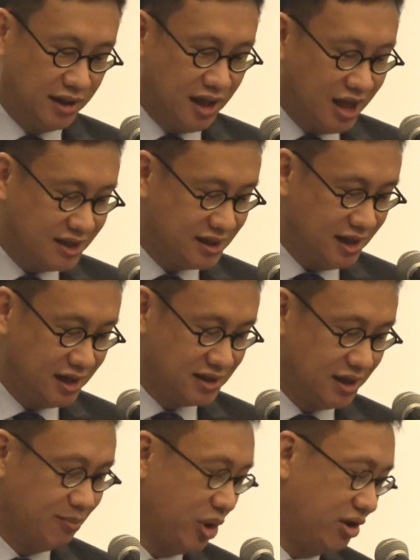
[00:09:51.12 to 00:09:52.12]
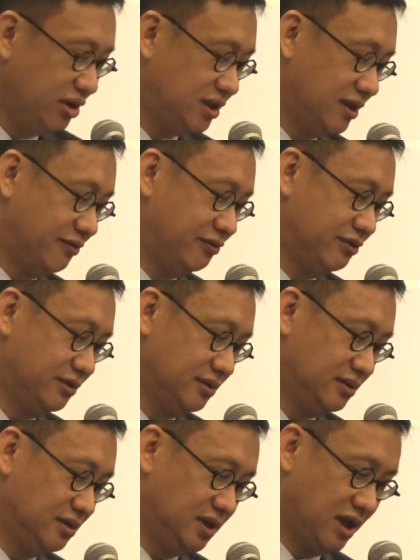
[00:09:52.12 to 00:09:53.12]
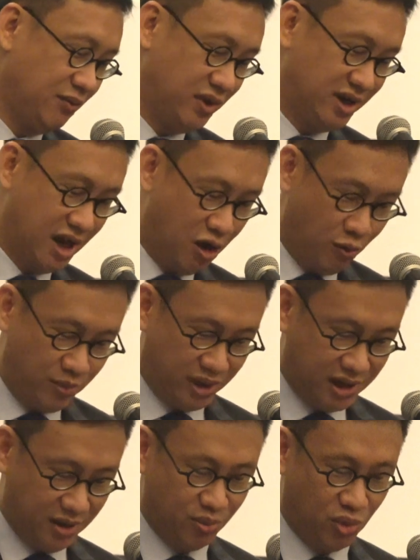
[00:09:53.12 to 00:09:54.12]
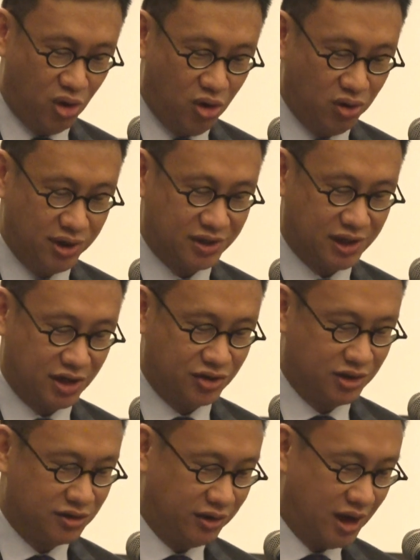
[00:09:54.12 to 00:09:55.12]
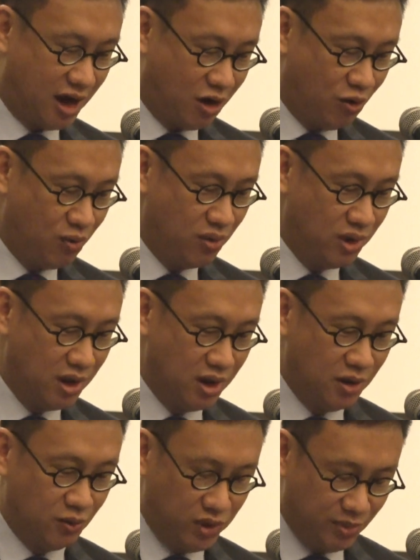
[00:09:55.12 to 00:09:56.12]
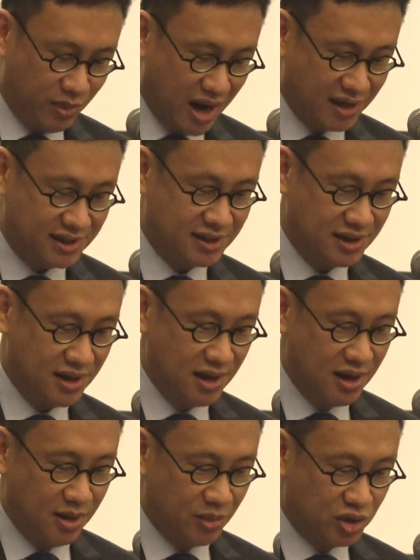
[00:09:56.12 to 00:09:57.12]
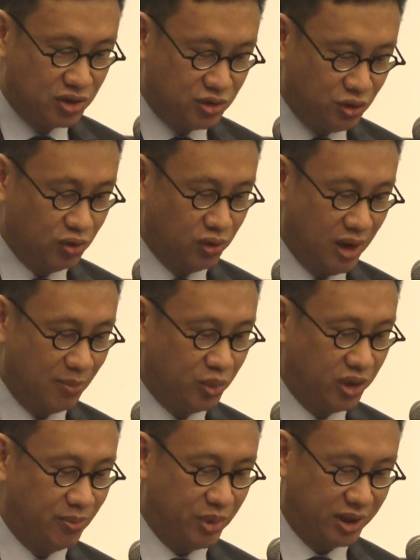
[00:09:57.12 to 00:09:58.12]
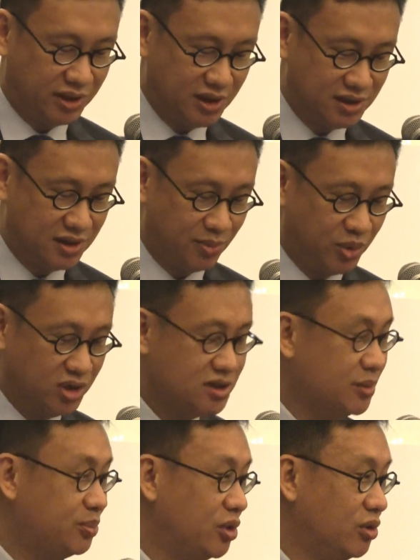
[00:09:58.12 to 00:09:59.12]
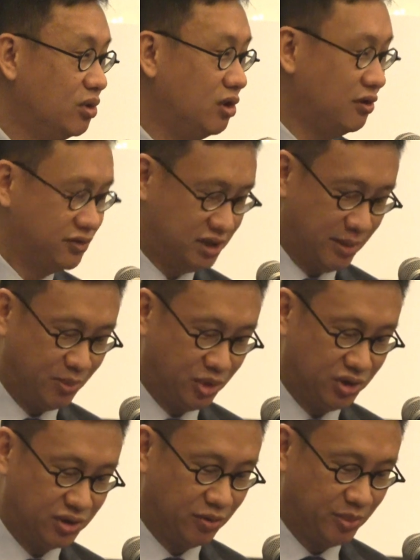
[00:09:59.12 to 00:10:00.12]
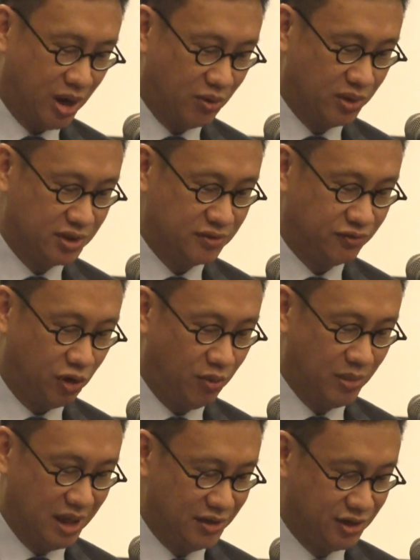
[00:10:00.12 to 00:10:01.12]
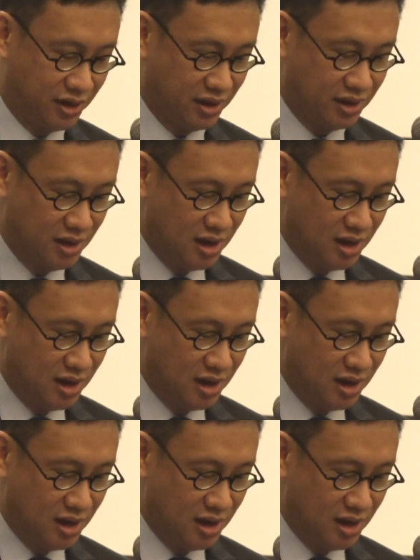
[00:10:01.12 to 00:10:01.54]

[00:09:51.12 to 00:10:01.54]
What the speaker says: Thus, it is imperative that we now begin more discussions on how we must pursue and put in practice the principle of separation of powers for Malaysia.